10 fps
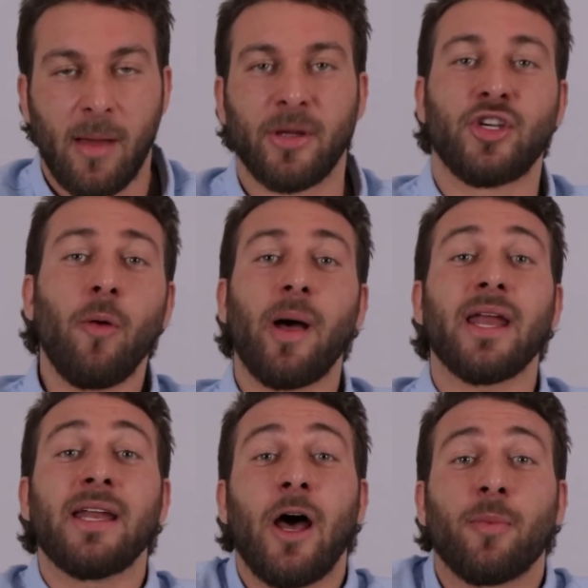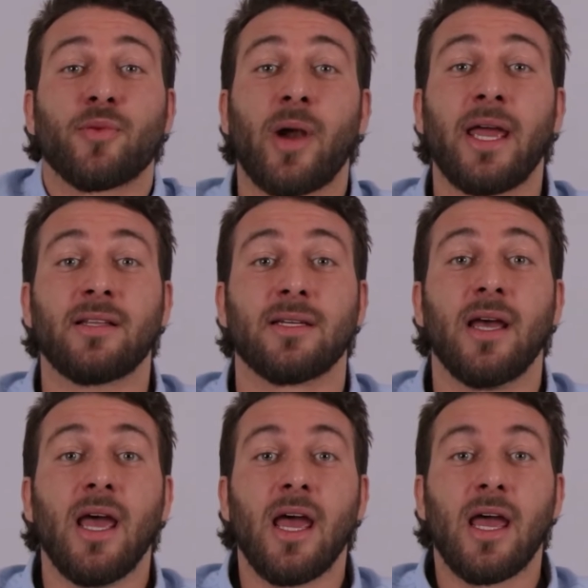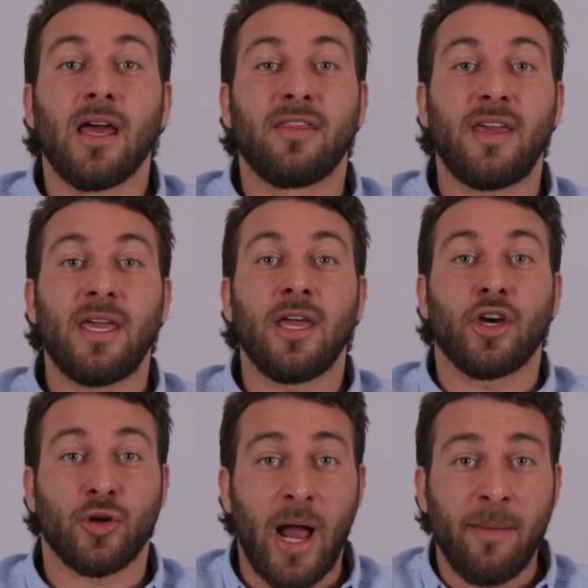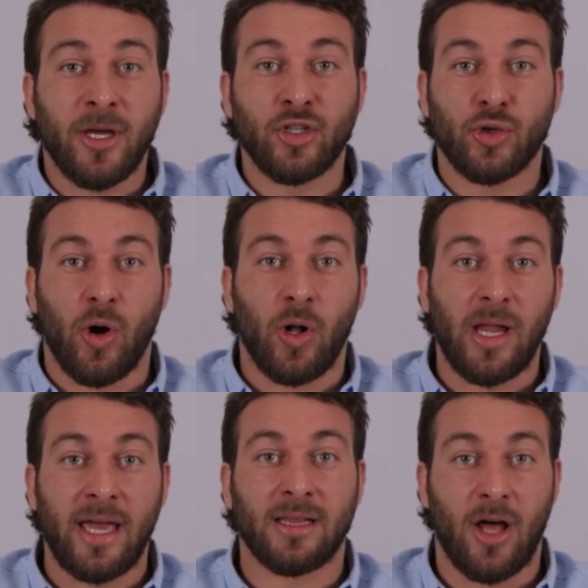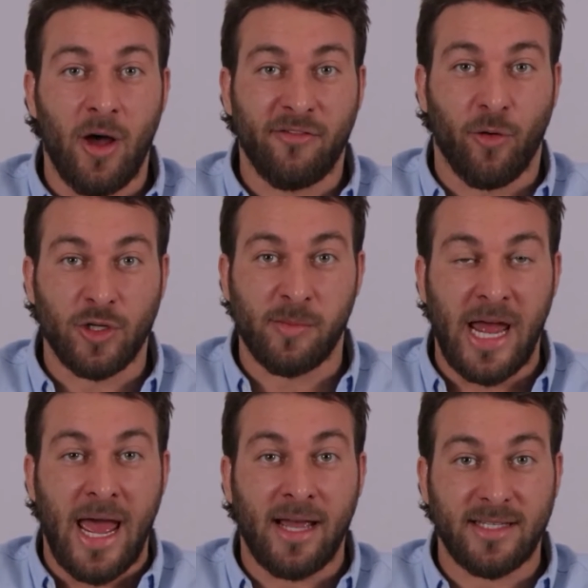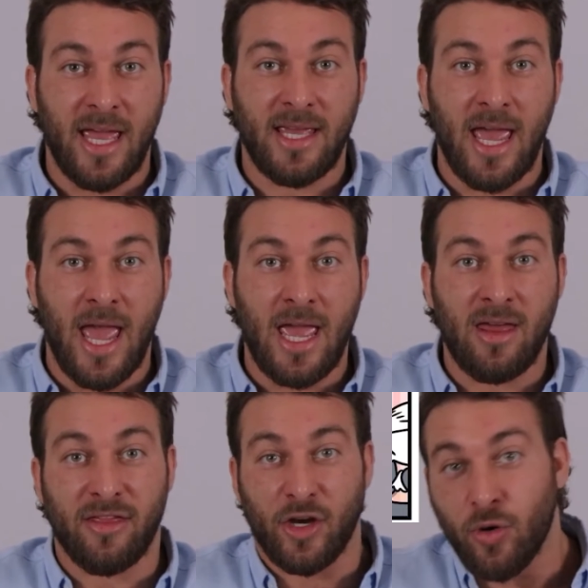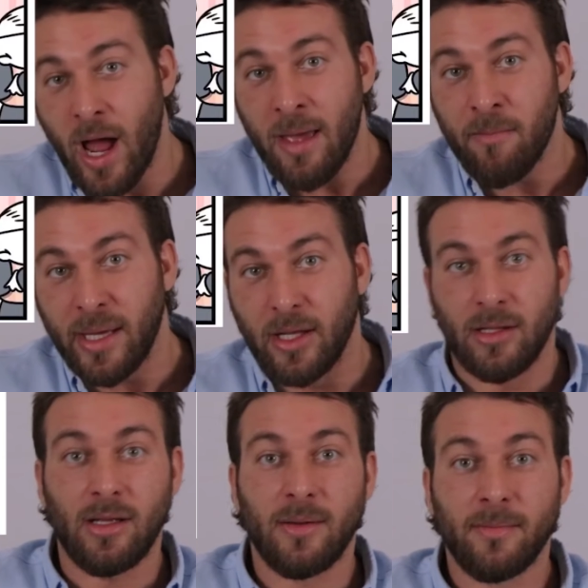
but Joe Biden helped write the Crime Control and Law Enforcement Act, aka the Crime Bill,